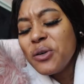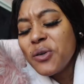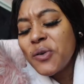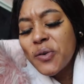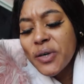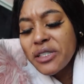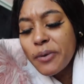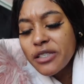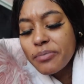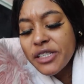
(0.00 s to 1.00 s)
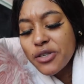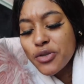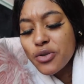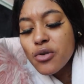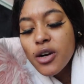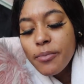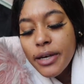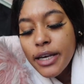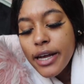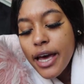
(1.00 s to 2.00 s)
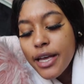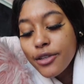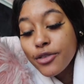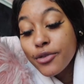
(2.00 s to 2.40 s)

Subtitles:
Ooh, it's supposed to be storming at